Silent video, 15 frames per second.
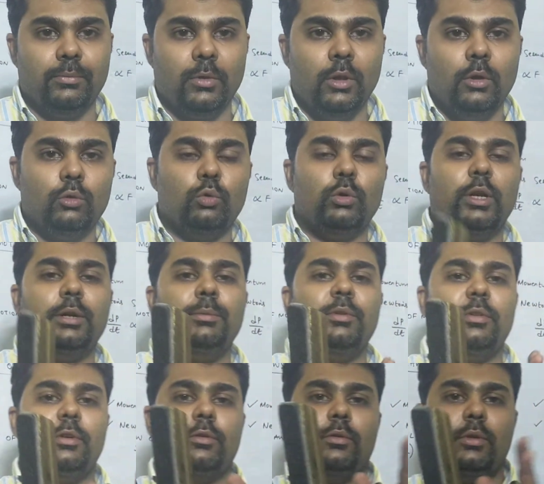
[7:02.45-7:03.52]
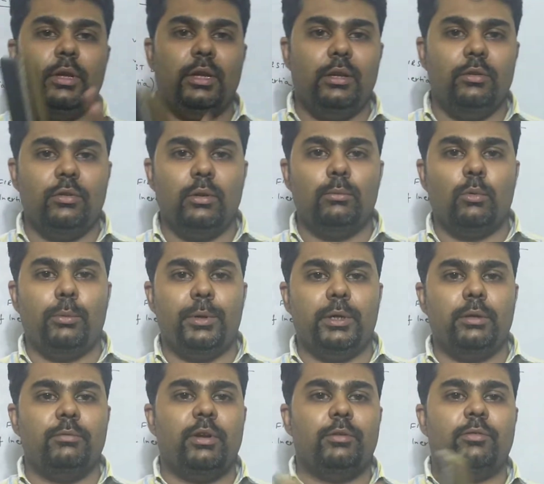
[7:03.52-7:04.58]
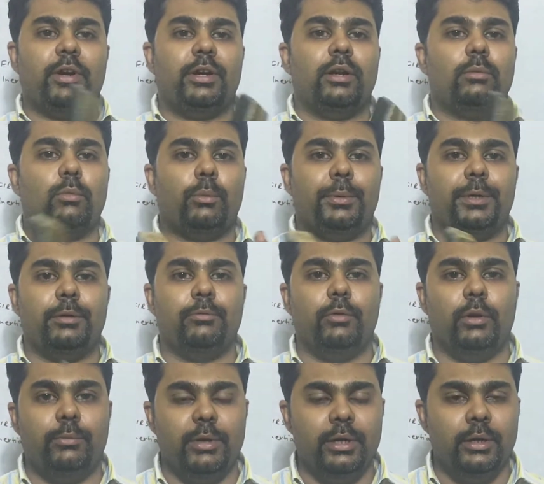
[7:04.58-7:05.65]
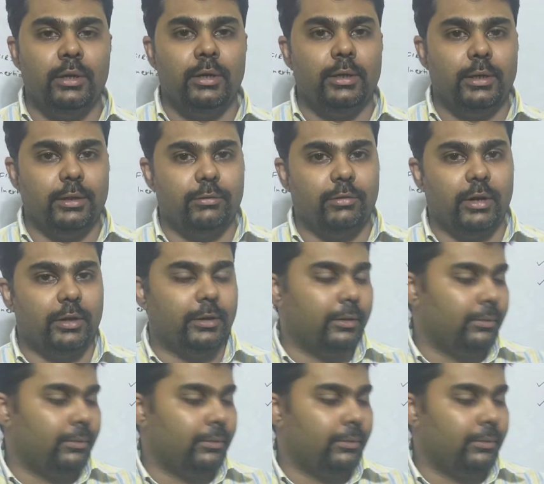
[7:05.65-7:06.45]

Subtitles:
So that means its initial momentum and final momentum will be different,